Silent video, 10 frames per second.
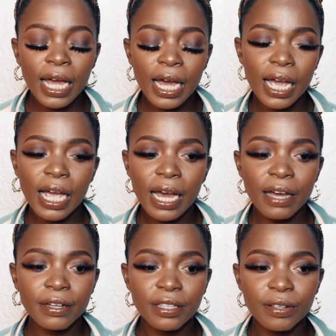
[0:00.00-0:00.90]

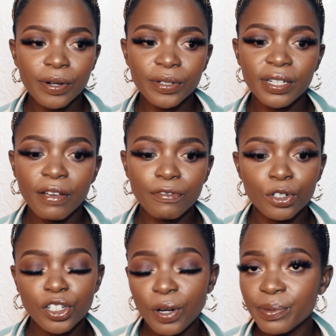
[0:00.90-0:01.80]
there were only a few
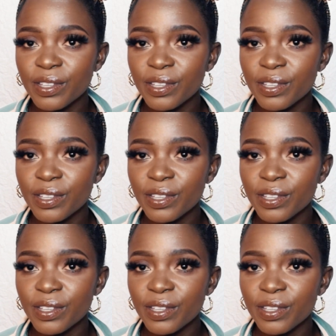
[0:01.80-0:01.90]
shops.